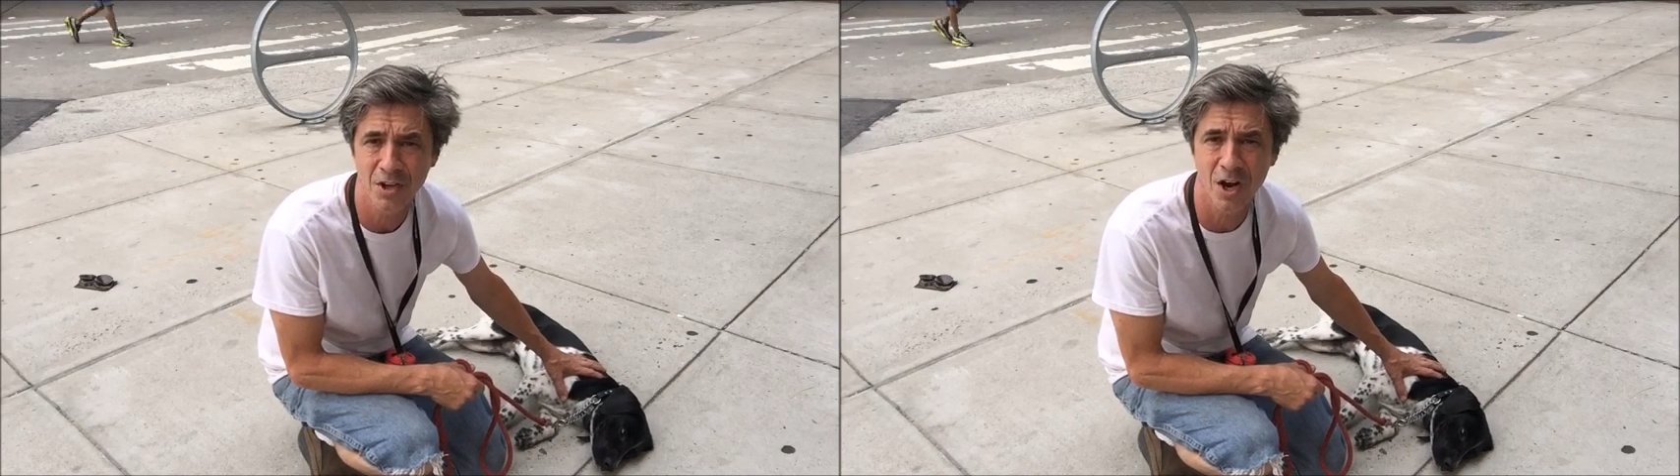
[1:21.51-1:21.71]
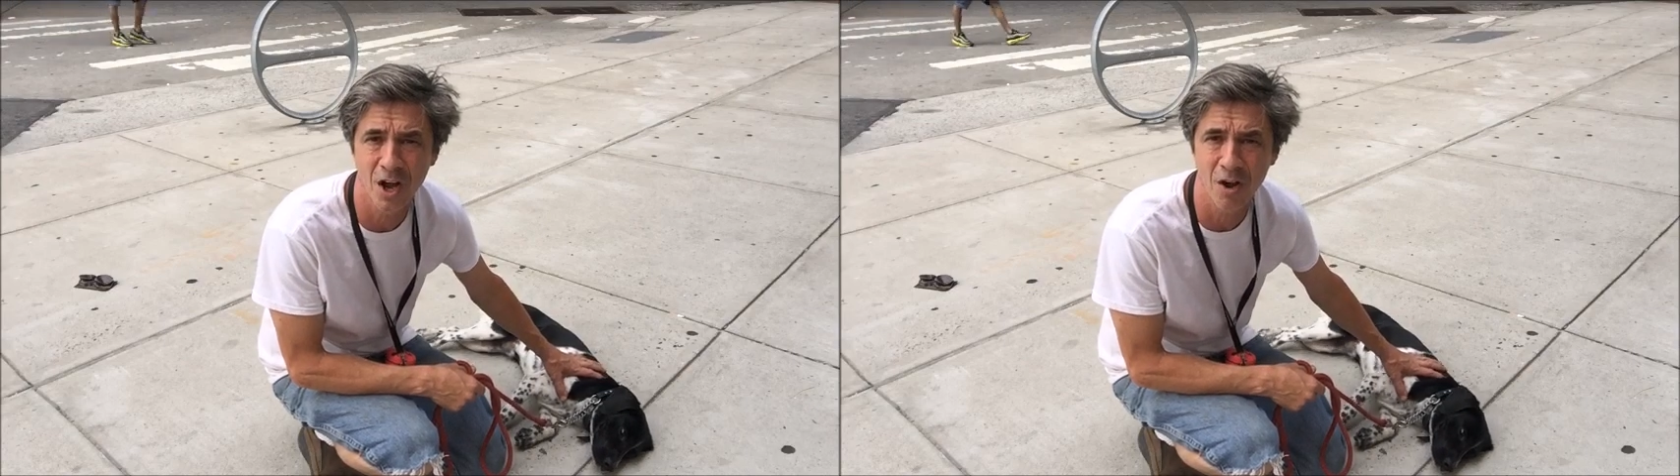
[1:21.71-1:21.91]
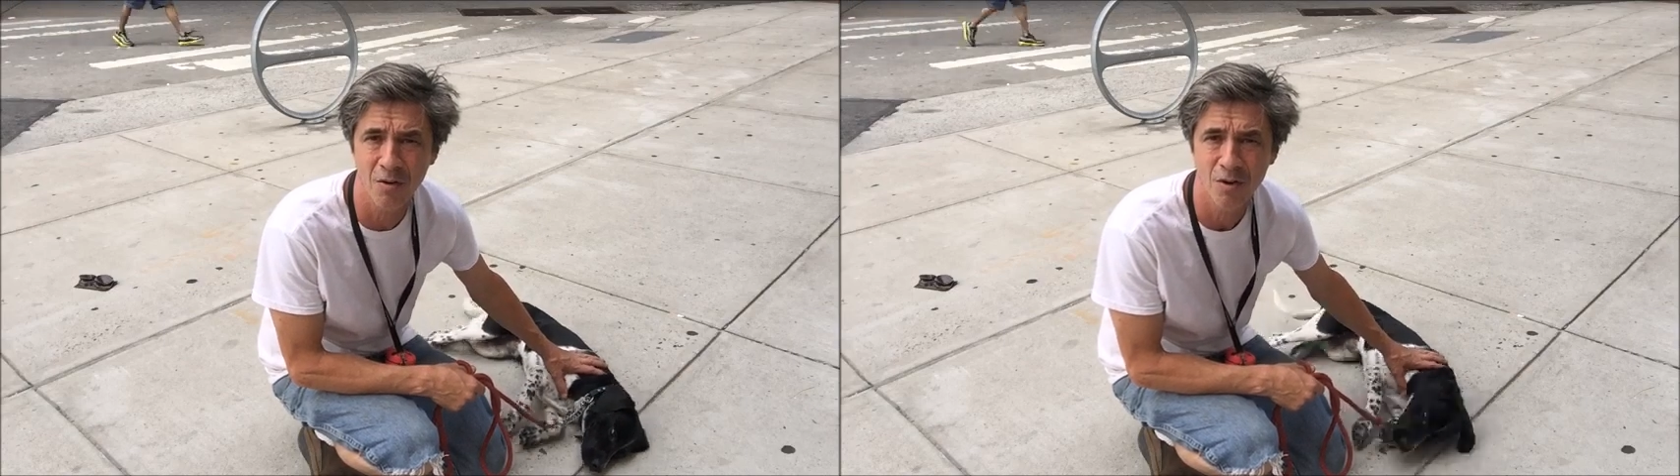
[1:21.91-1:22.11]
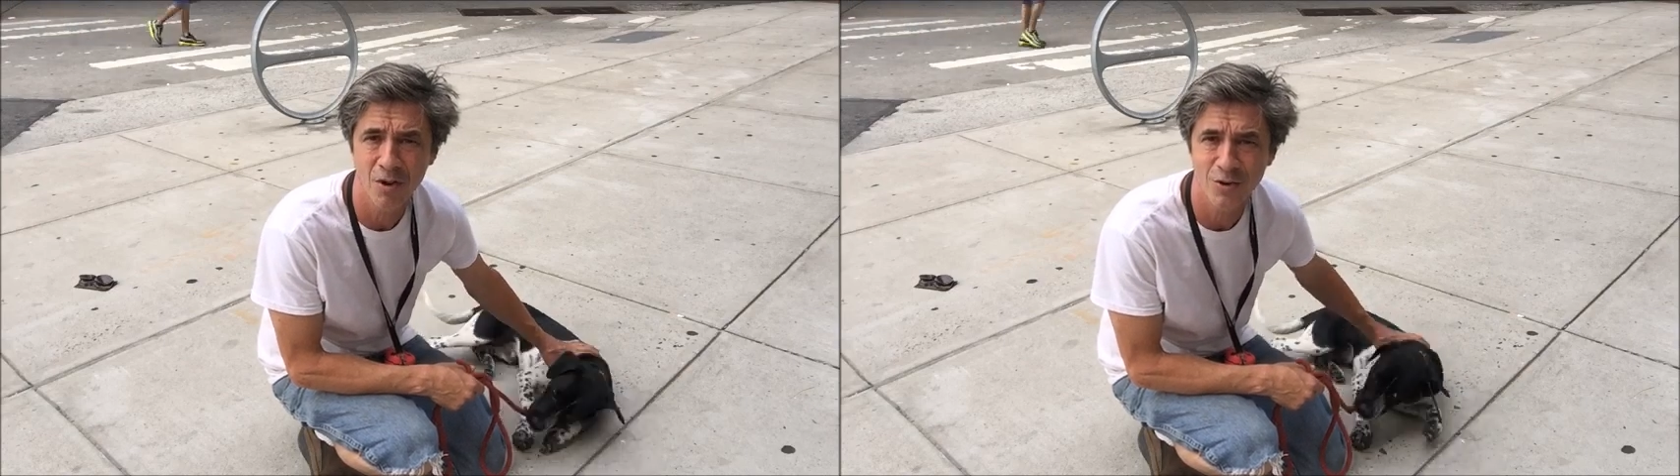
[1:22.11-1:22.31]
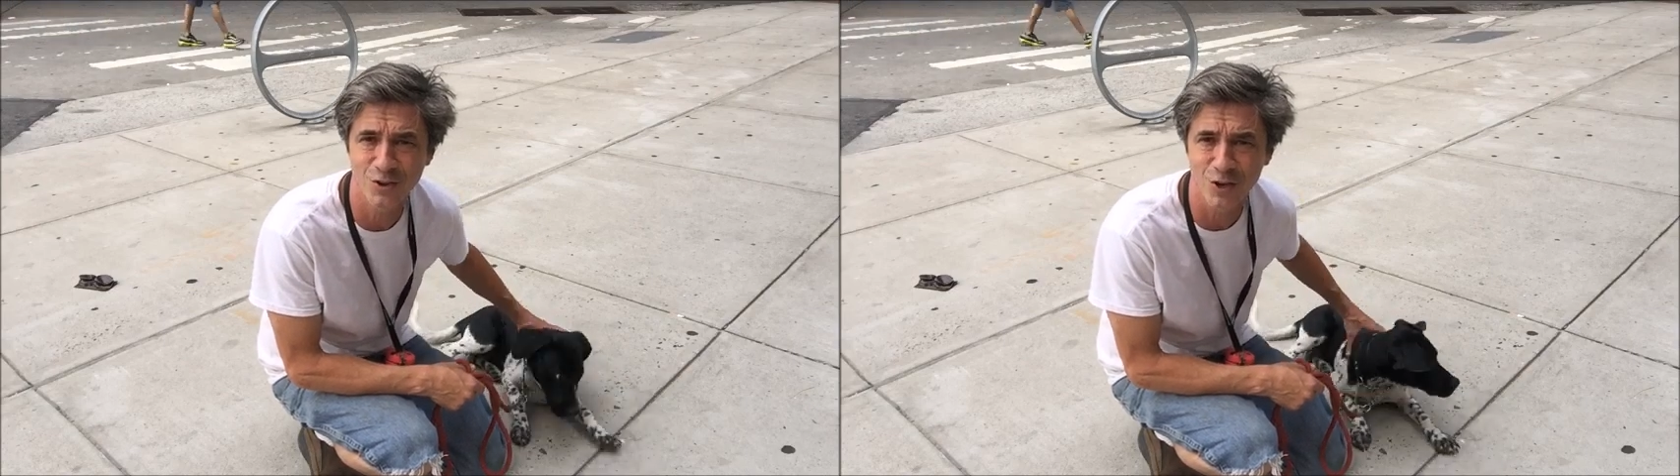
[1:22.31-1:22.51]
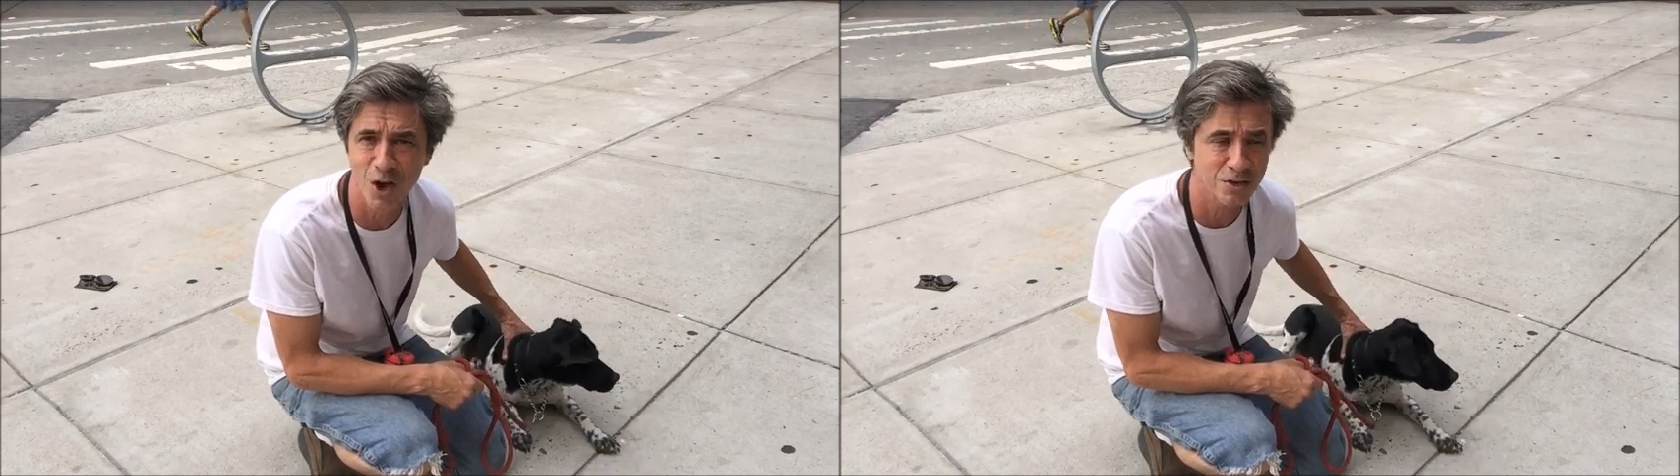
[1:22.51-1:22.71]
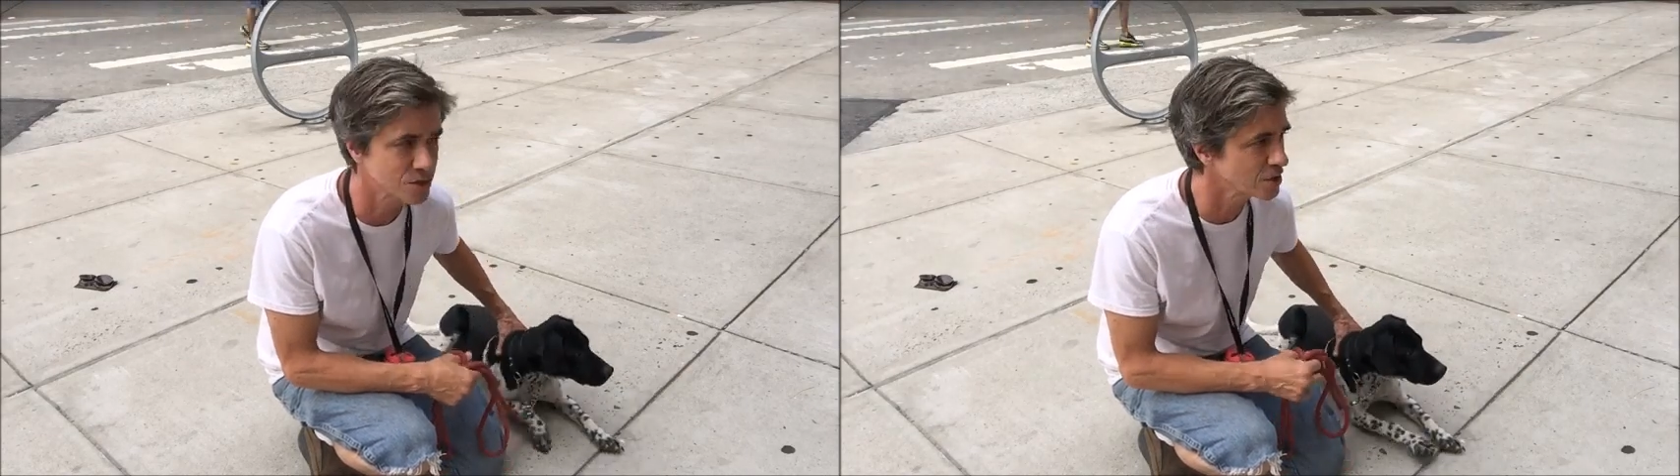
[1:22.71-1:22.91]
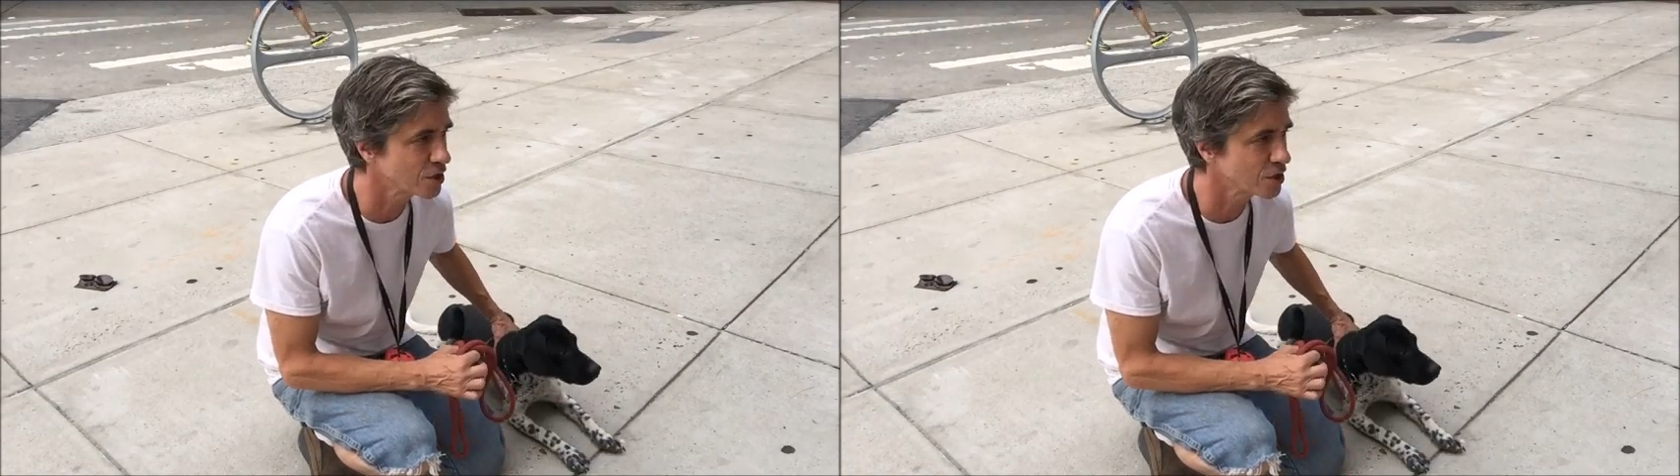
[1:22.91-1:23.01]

You know, the dog's